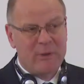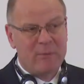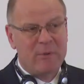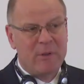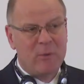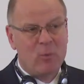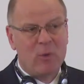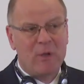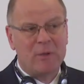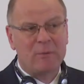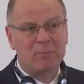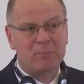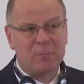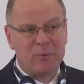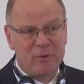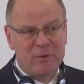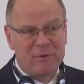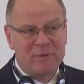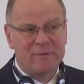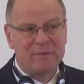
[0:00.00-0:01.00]
be
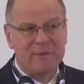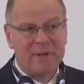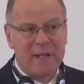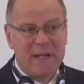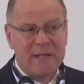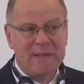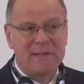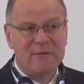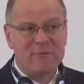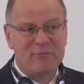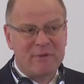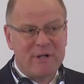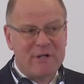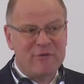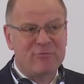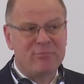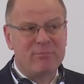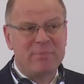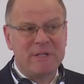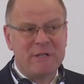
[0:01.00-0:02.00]

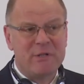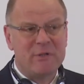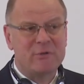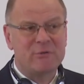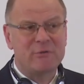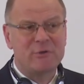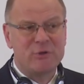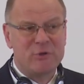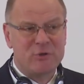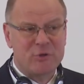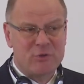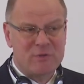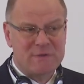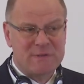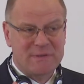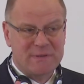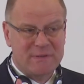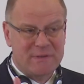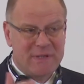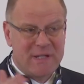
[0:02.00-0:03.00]
1.85 billion euros
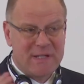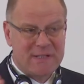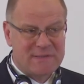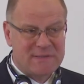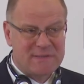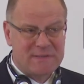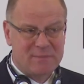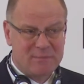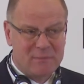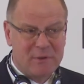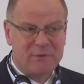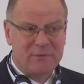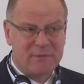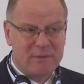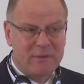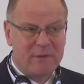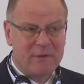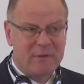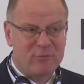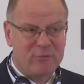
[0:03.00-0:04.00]
in the next
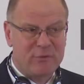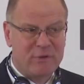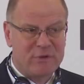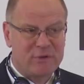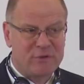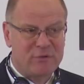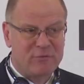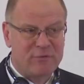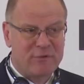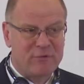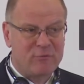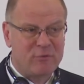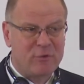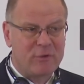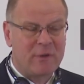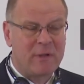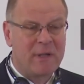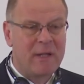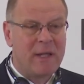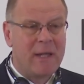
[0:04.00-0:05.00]
multi-annual financial framework.
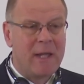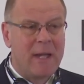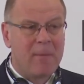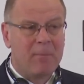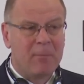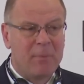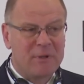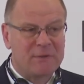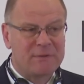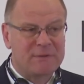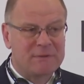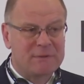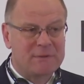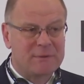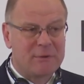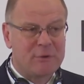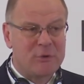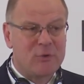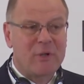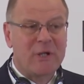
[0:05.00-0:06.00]
But
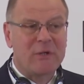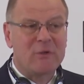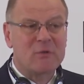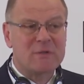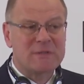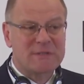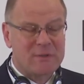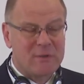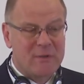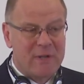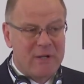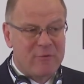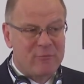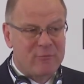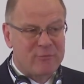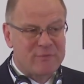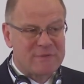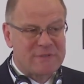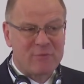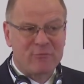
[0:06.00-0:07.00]
you can also
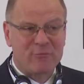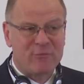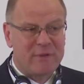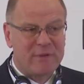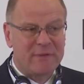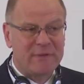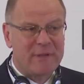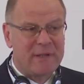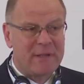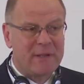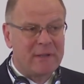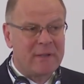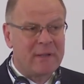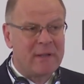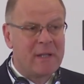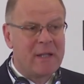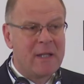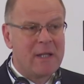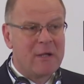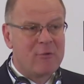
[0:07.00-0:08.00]
have some funding
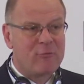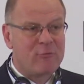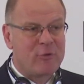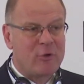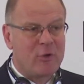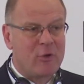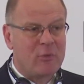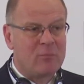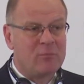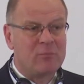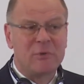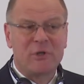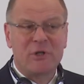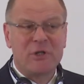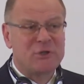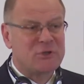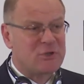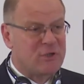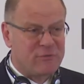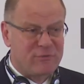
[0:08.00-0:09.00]
from
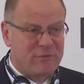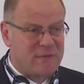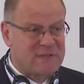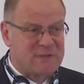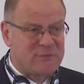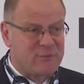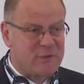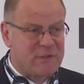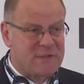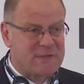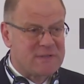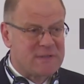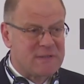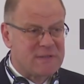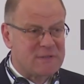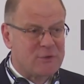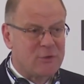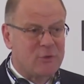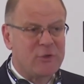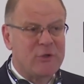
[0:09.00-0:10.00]
regional funds, for instance,
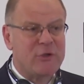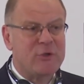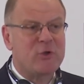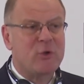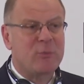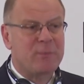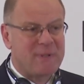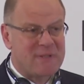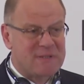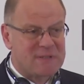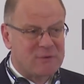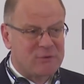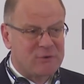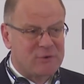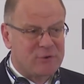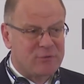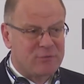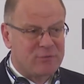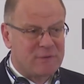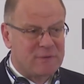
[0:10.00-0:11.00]
or the European
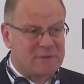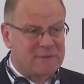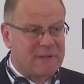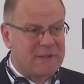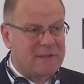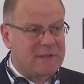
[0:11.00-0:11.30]
Social Funds.